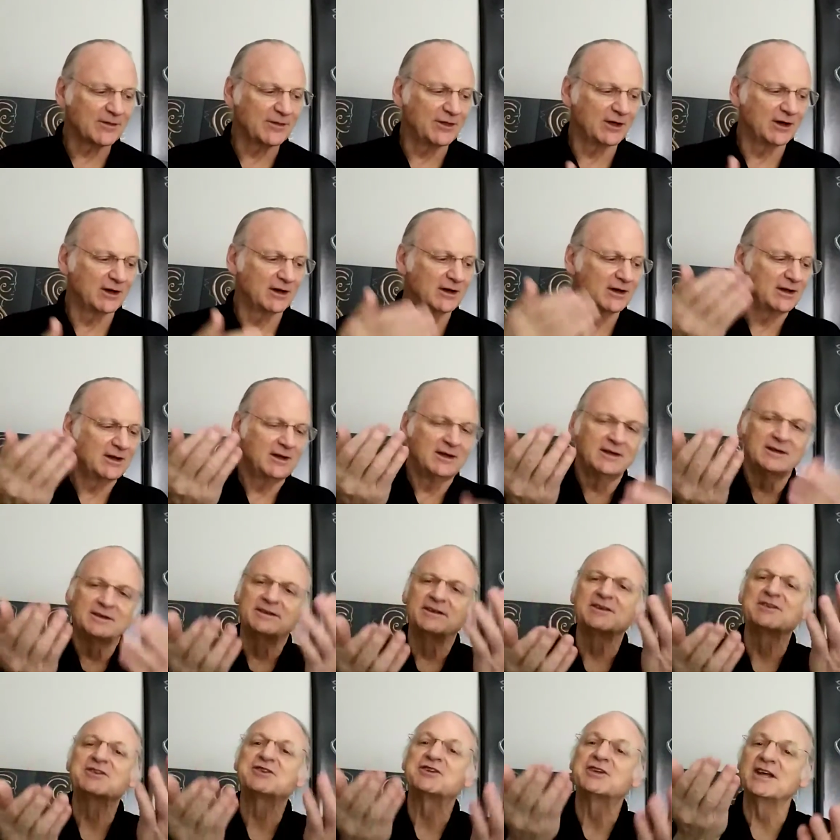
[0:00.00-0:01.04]
the
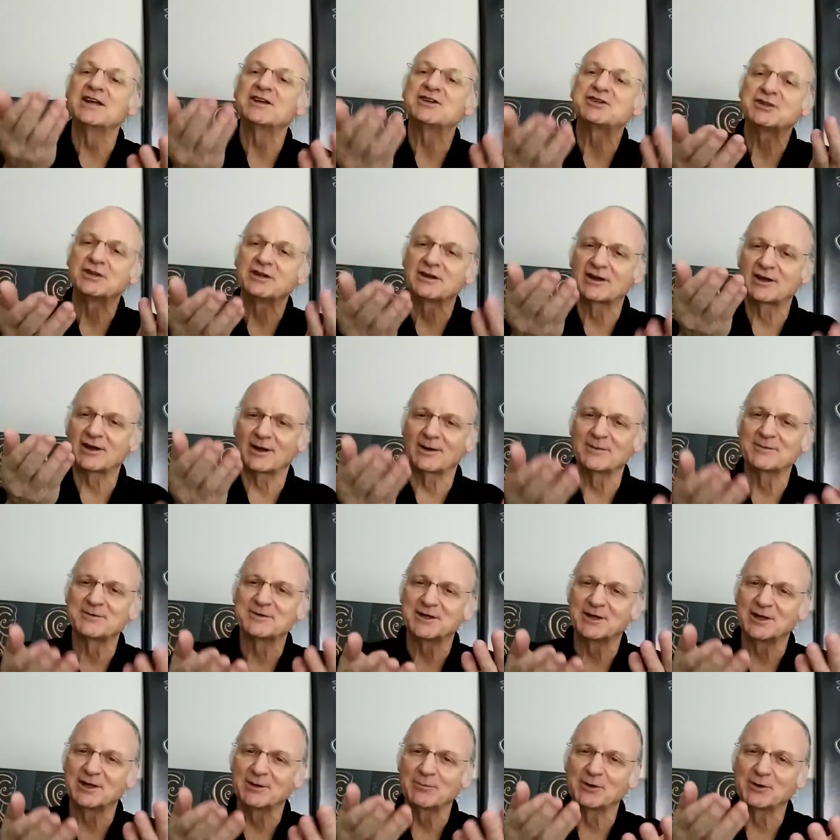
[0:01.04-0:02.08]
distinction
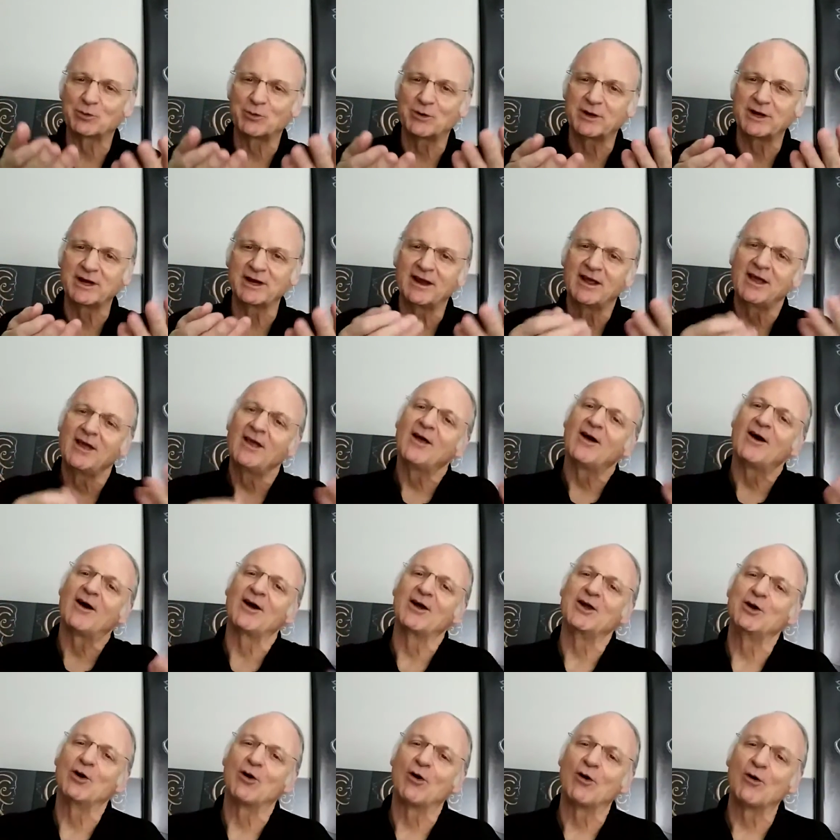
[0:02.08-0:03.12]
comes in between,
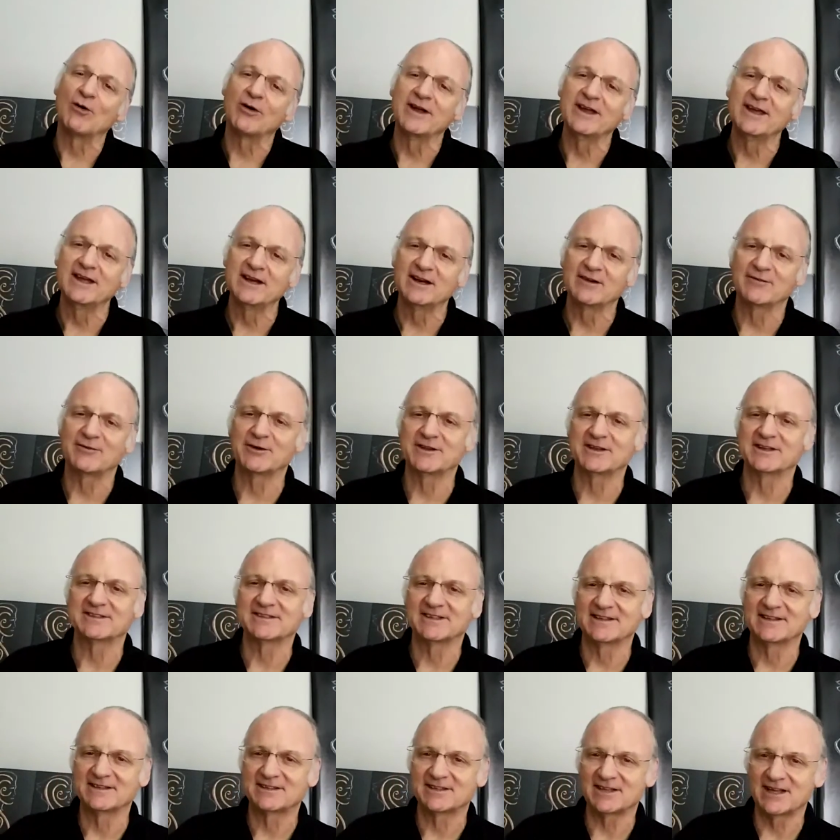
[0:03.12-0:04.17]
are you only in it for the
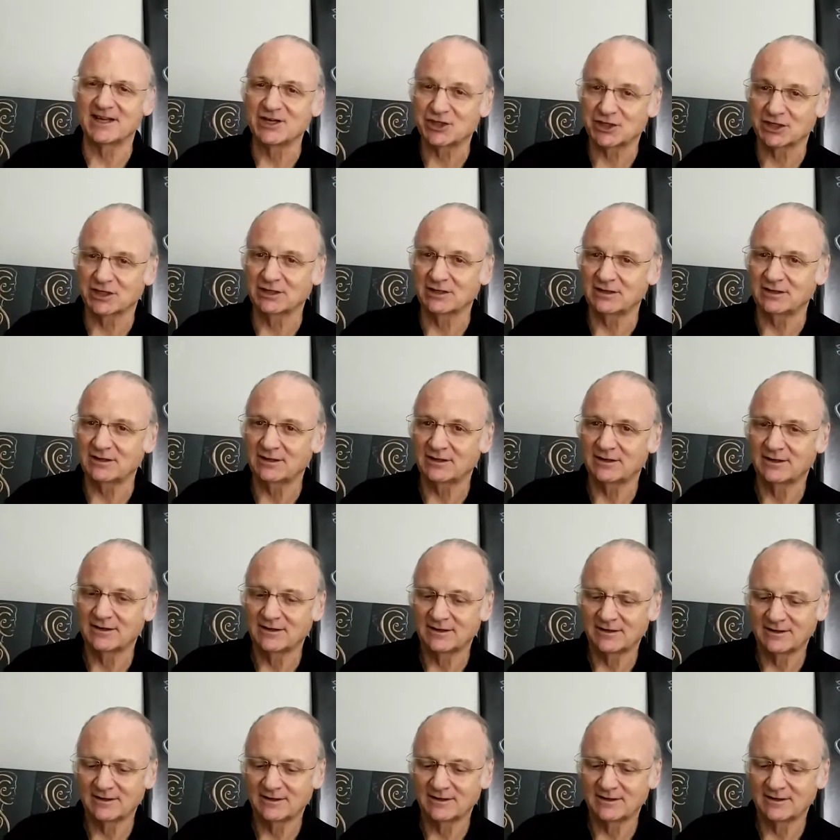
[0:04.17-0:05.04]
sensation?